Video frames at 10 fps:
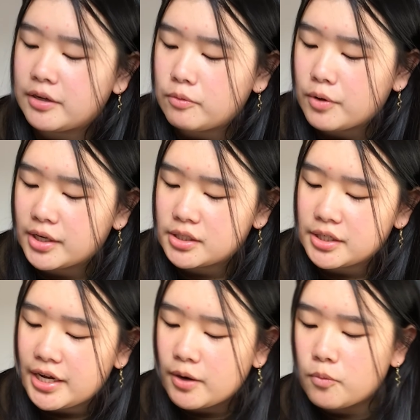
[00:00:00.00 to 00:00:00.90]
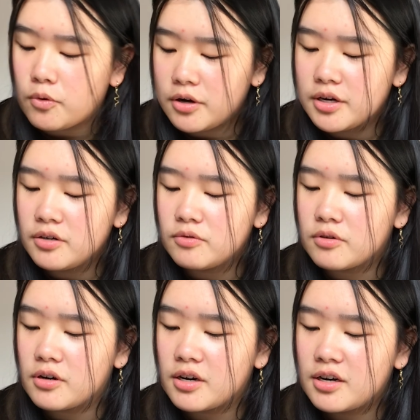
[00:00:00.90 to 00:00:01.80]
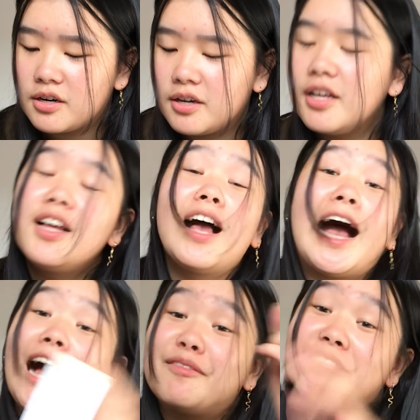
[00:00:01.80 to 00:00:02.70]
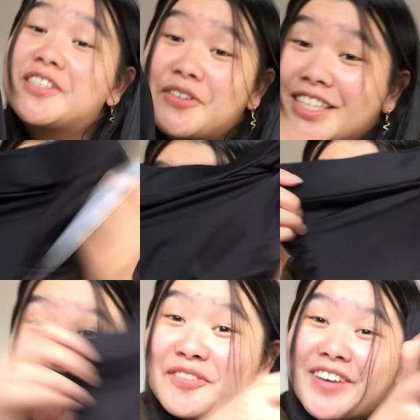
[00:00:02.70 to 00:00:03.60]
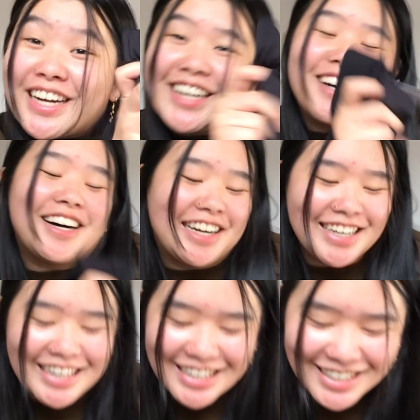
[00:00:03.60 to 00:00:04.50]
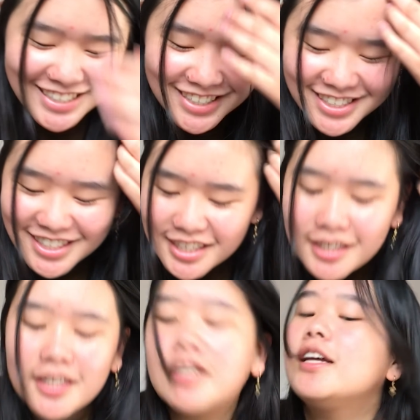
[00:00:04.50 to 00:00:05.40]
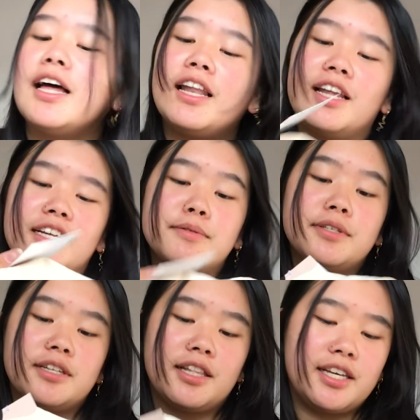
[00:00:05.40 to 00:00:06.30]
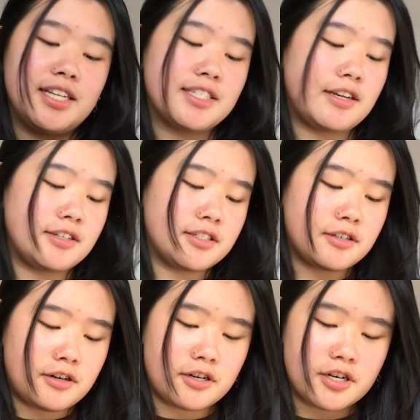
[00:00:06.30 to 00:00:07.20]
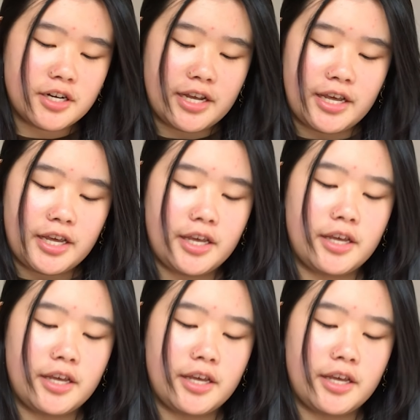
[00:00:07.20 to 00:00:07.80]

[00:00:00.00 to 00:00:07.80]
where to get one, or I'm so excited. Oh my god. And last but not least, I also ordered a